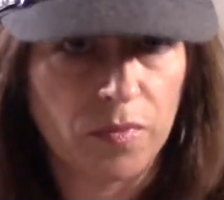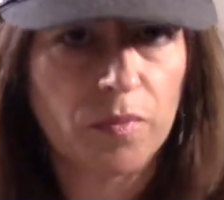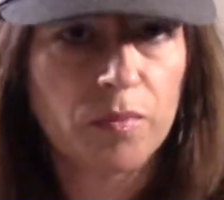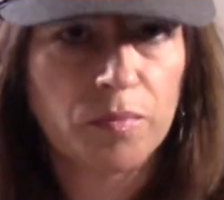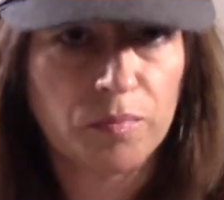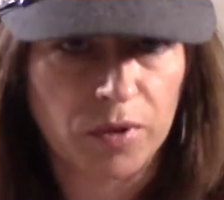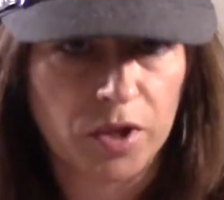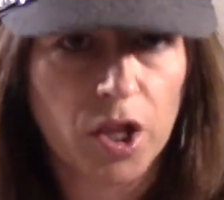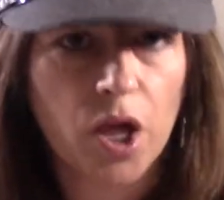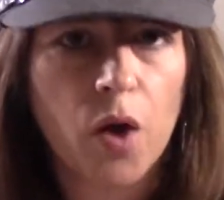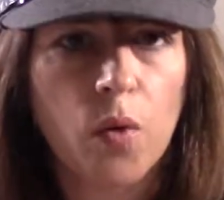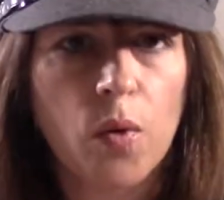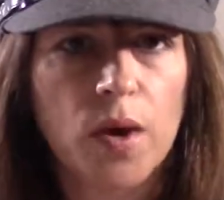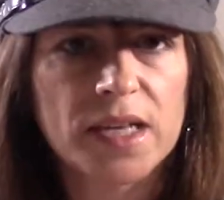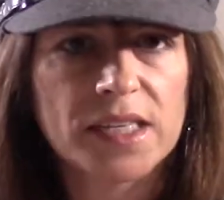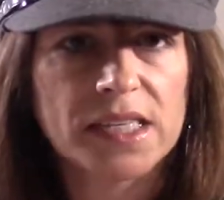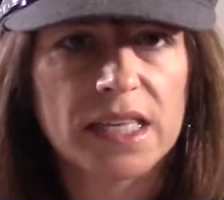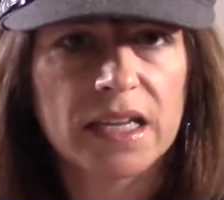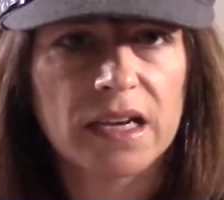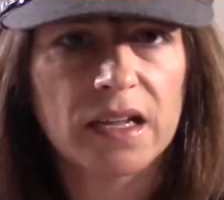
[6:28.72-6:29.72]
below
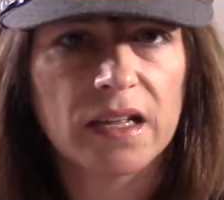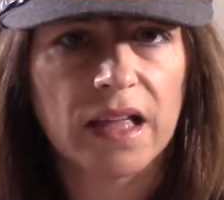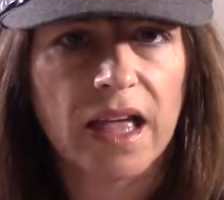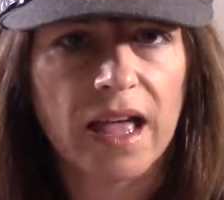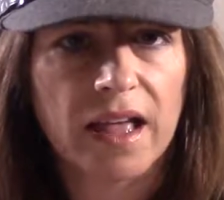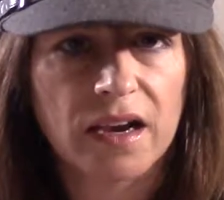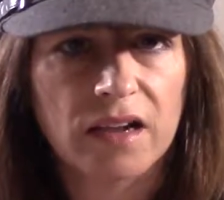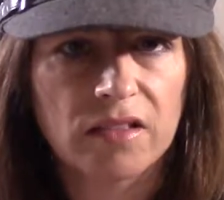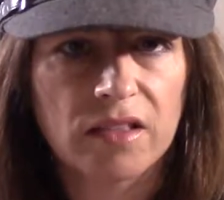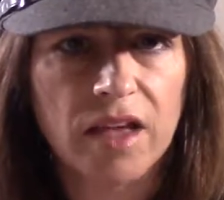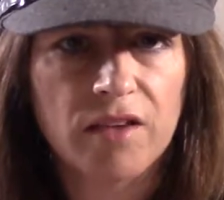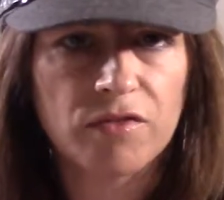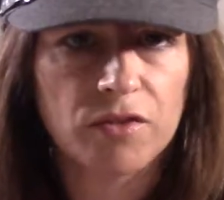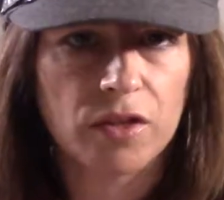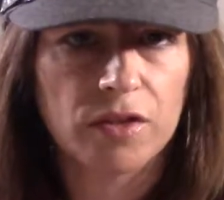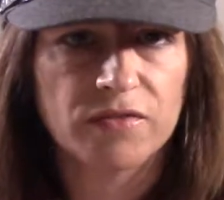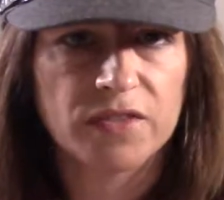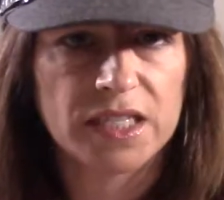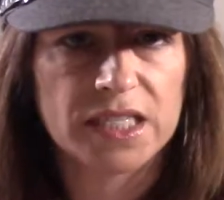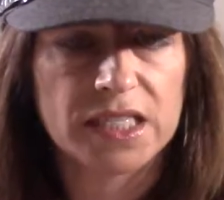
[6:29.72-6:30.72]
us at a level
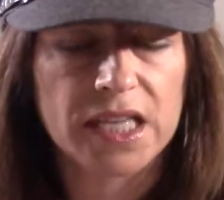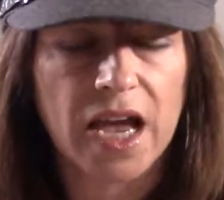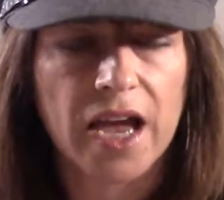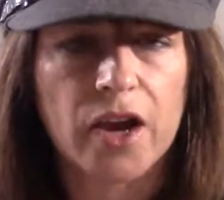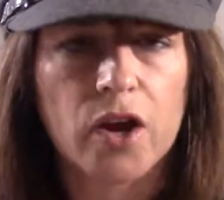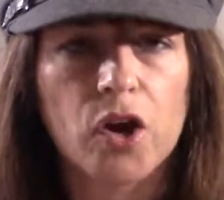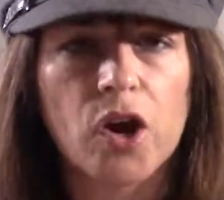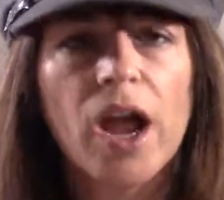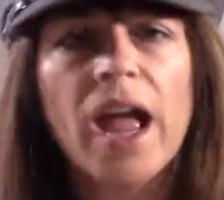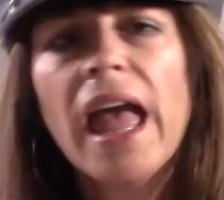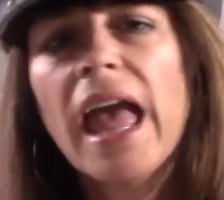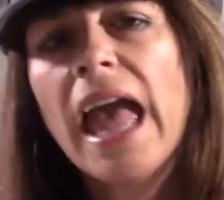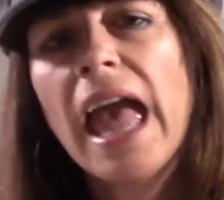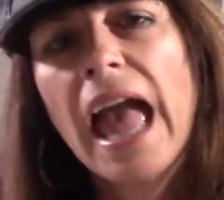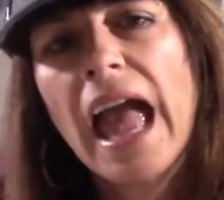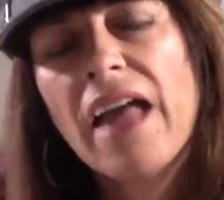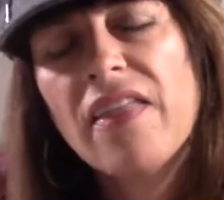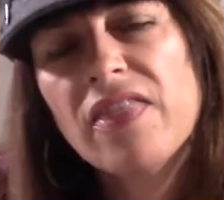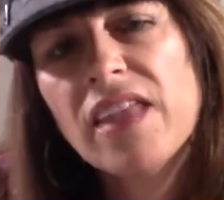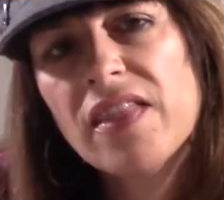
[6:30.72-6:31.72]
of desire.
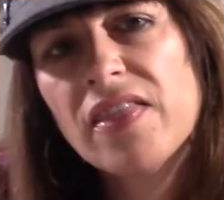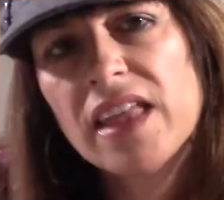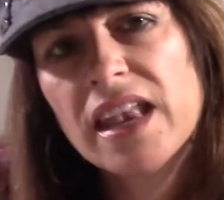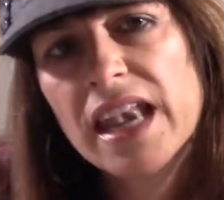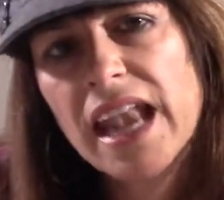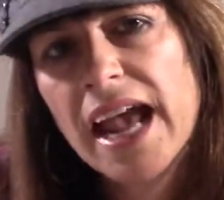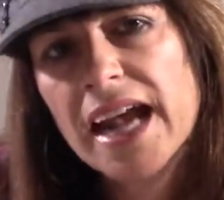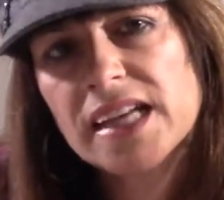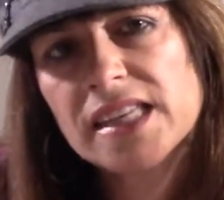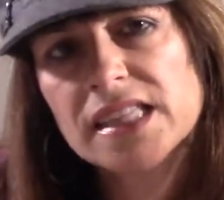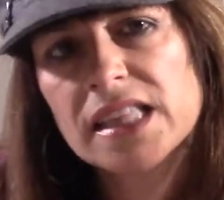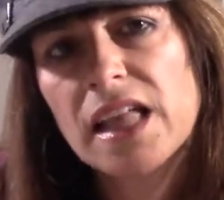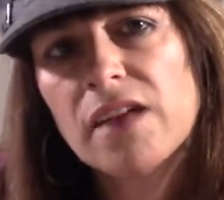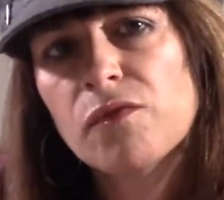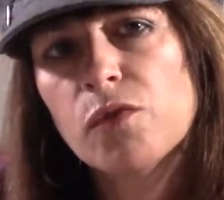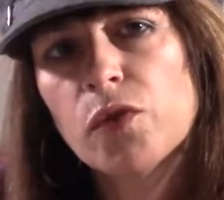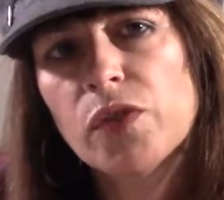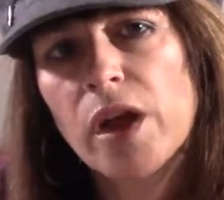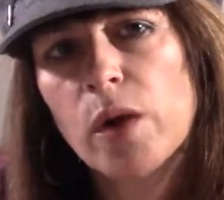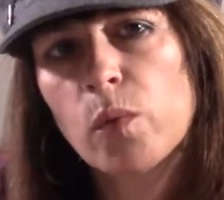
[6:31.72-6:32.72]
And then the next
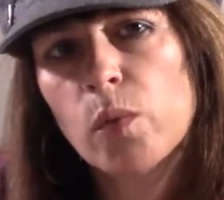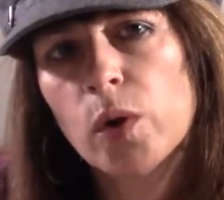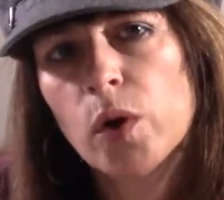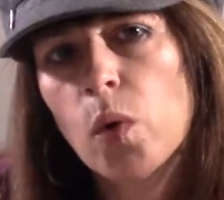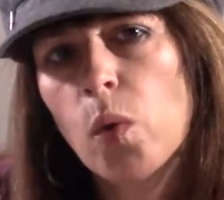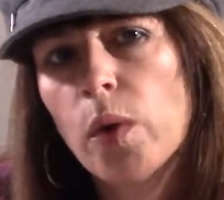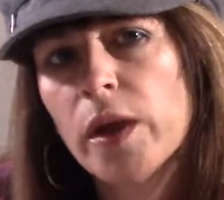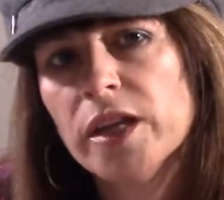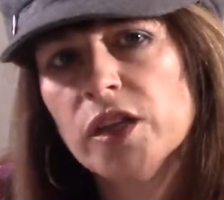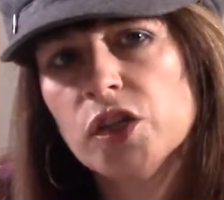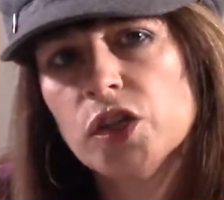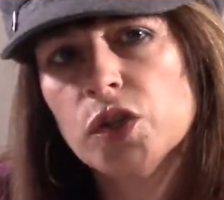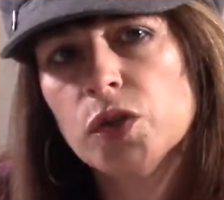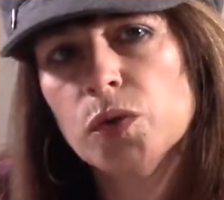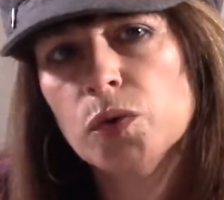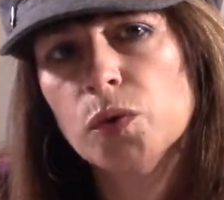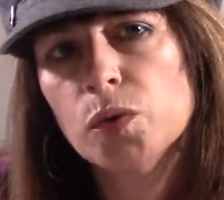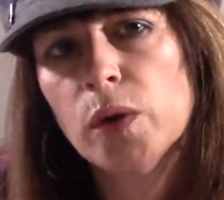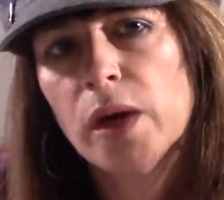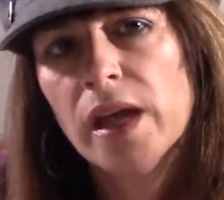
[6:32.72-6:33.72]
level that we're going
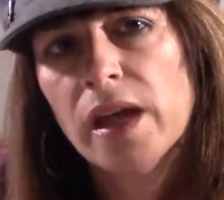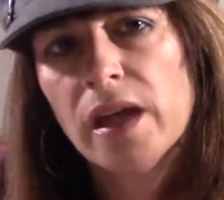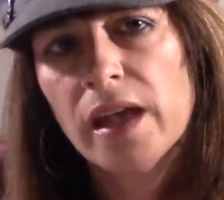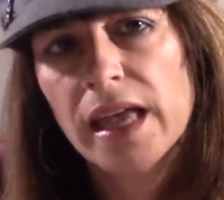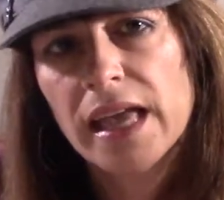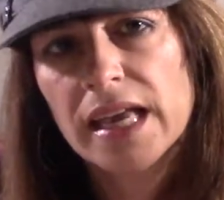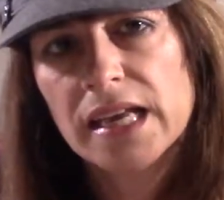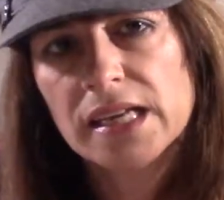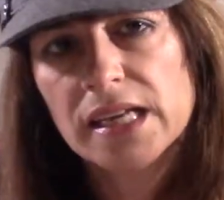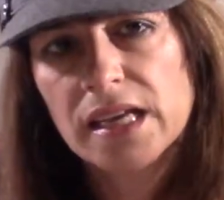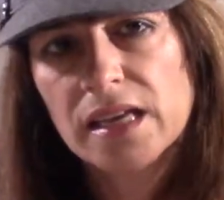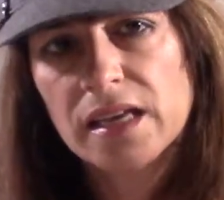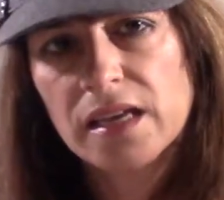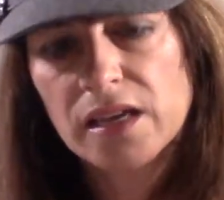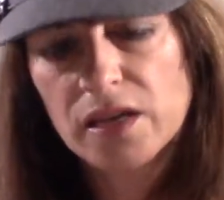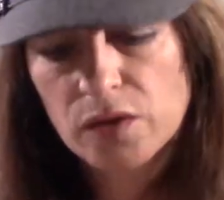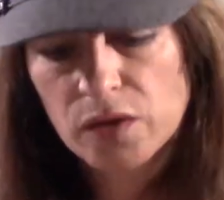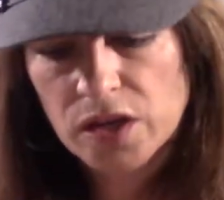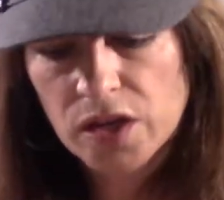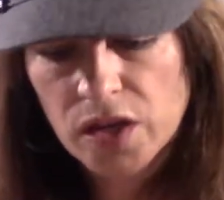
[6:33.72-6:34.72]
to
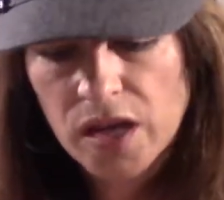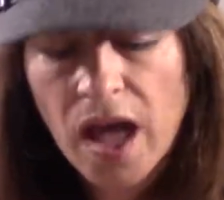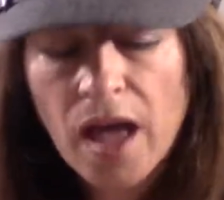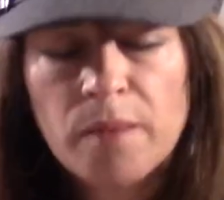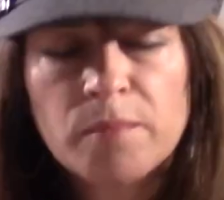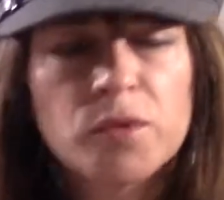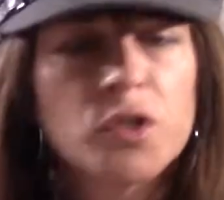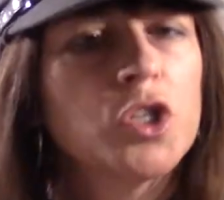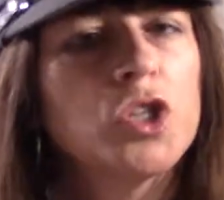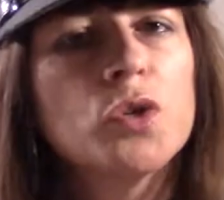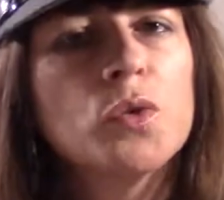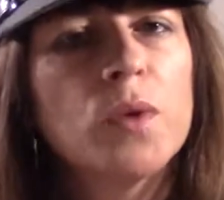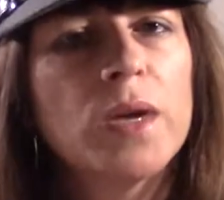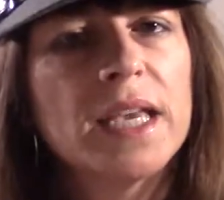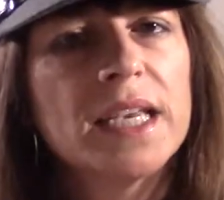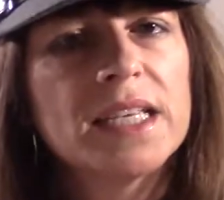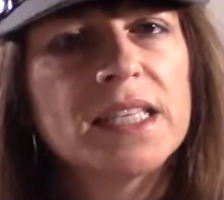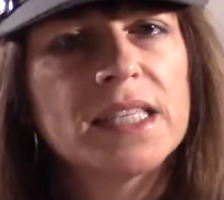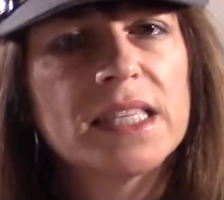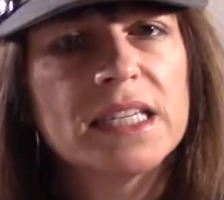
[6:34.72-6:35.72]
come to
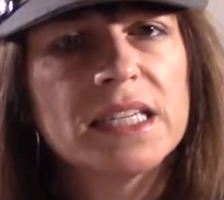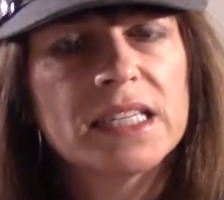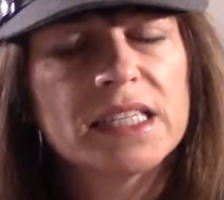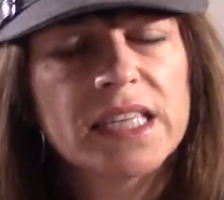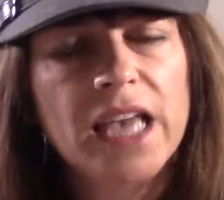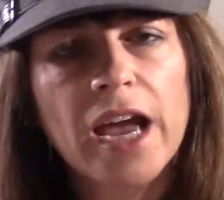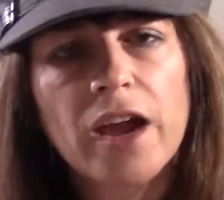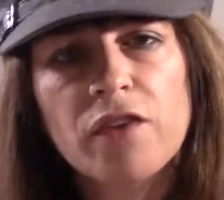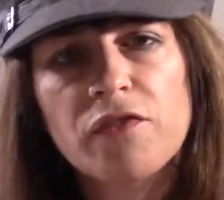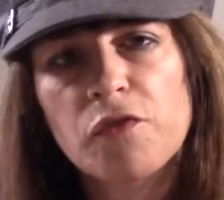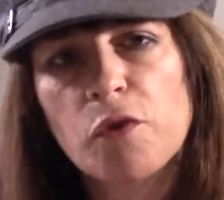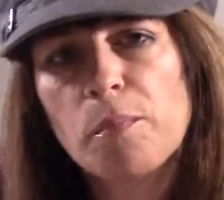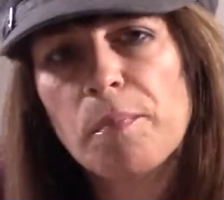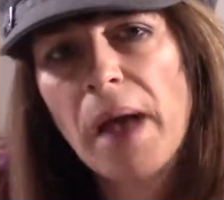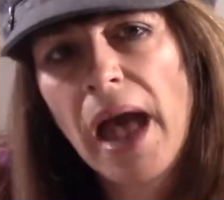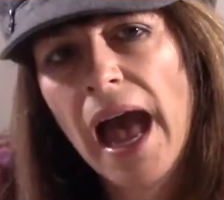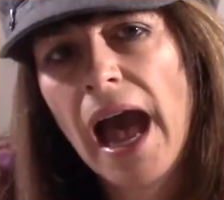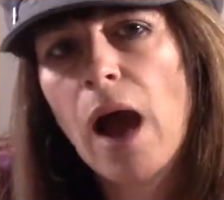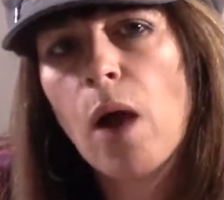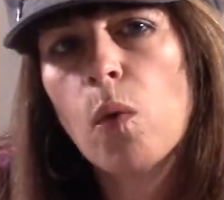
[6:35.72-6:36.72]
is the desire for
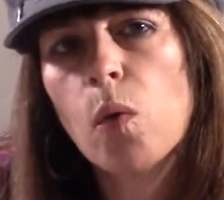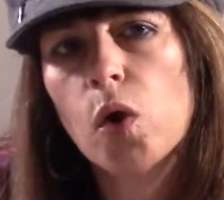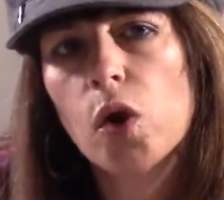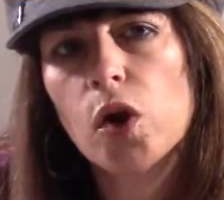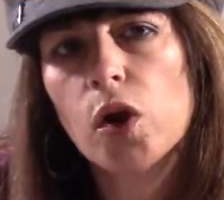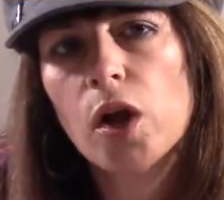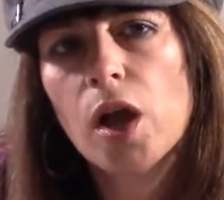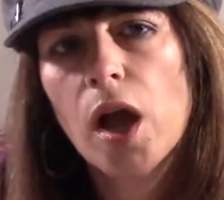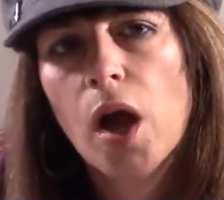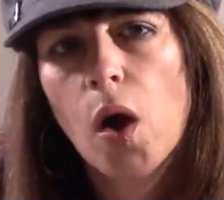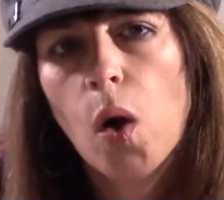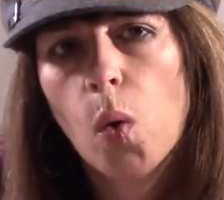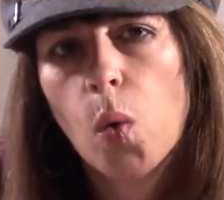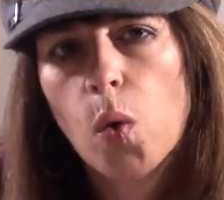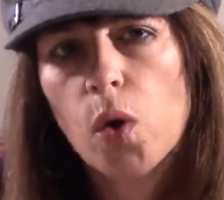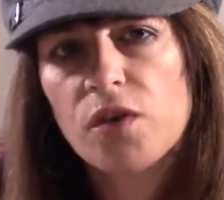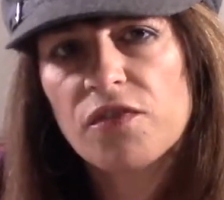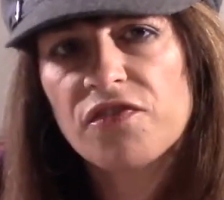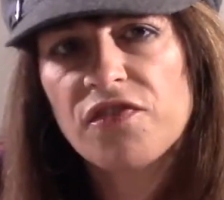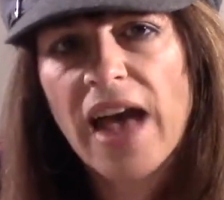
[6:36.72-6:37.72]
power
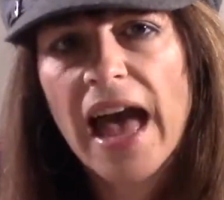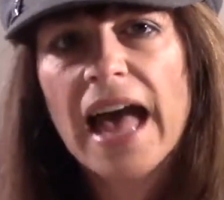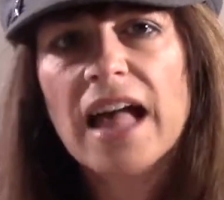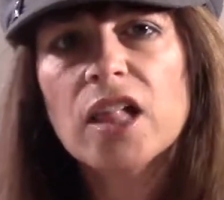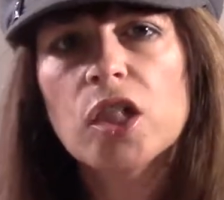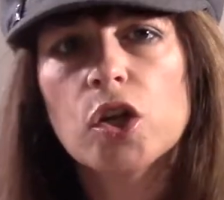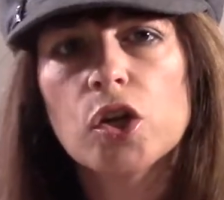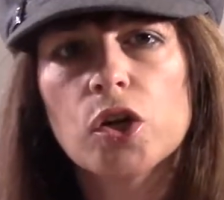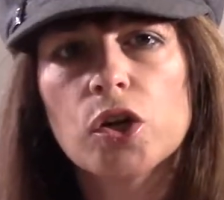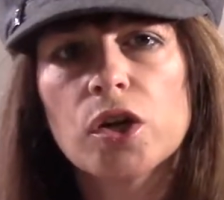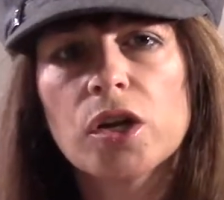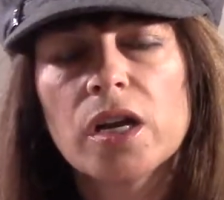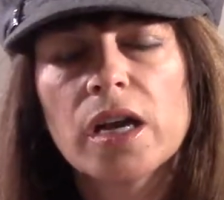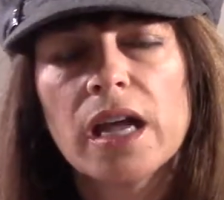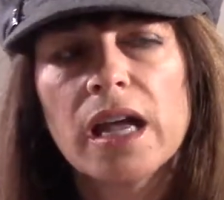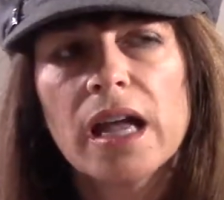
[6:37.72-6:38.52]
or valor,